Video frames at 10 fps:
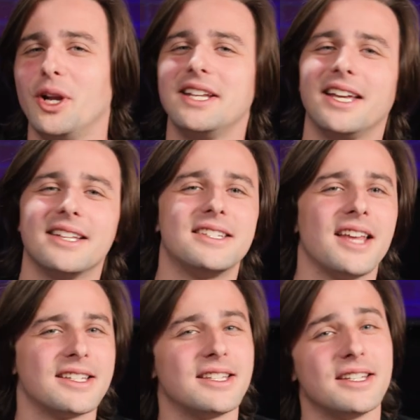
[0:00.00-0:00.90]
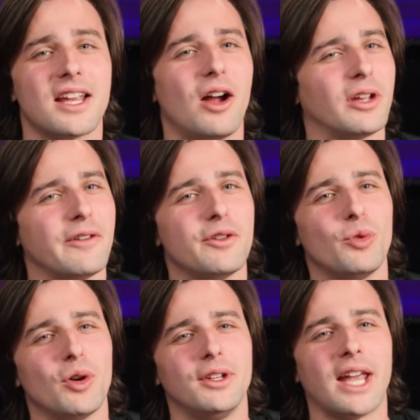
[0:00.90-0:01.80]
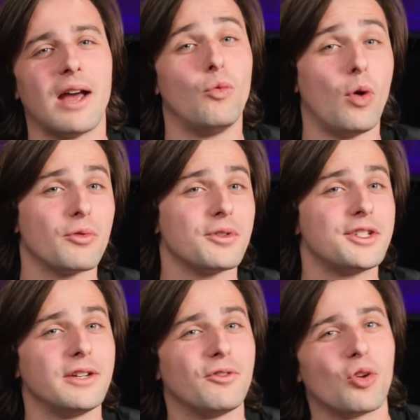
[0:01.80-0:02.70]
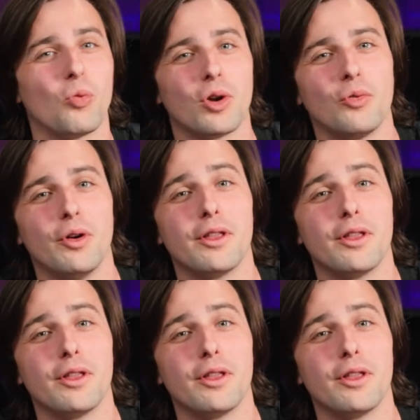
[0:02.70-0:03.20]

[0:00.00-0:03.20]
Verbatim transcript: We didn't get to test this out given we only have one receiver to work